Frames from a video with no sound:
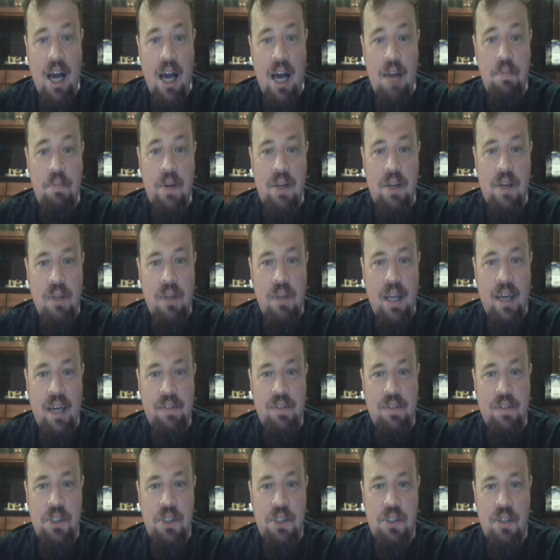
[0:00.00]
operator will have
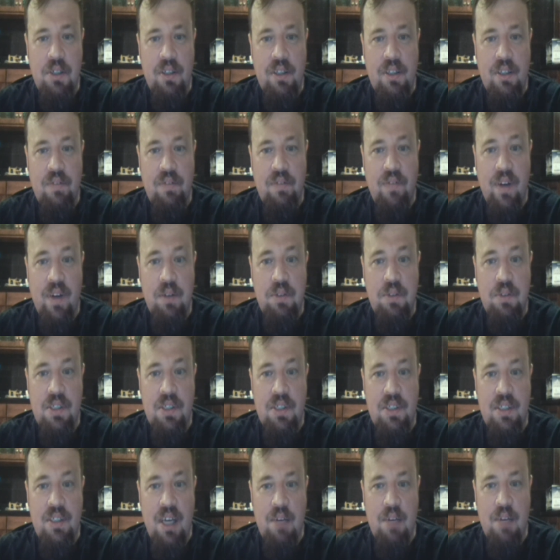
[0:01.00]
to ensure that the frequency
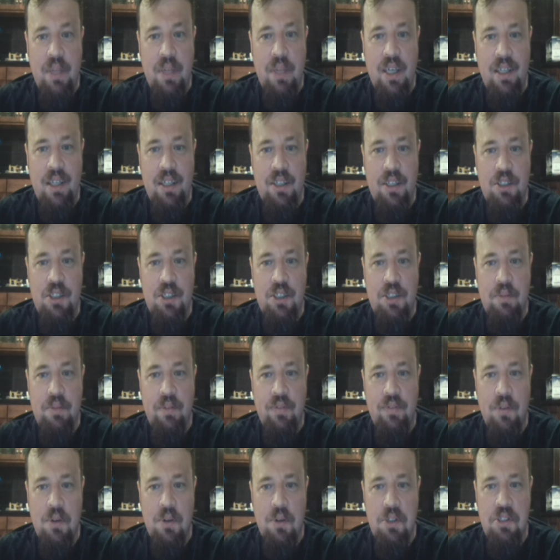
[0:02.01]
is not being used
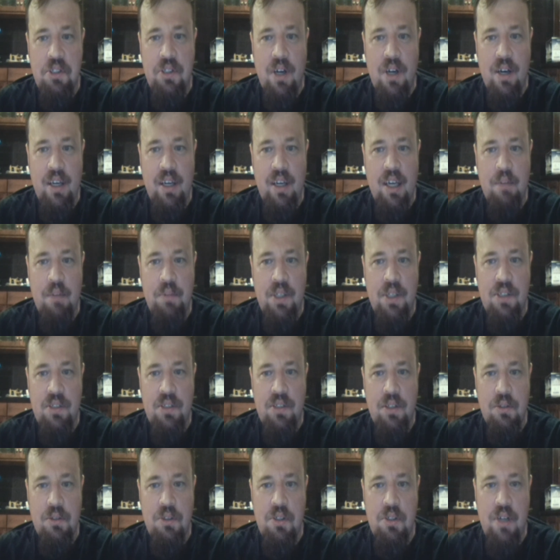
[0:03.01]
before starting up his
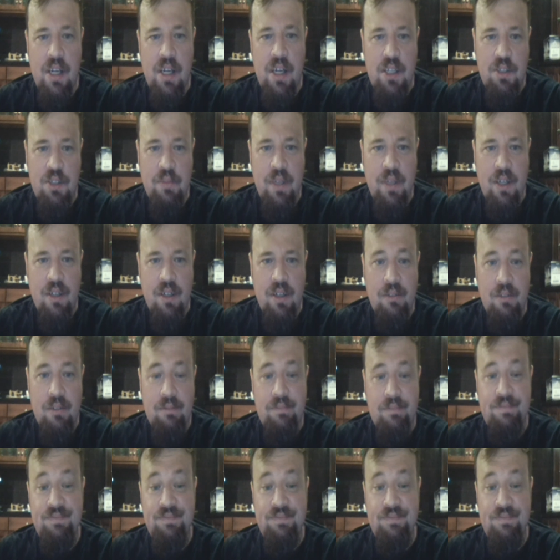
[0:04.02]
own transmitter,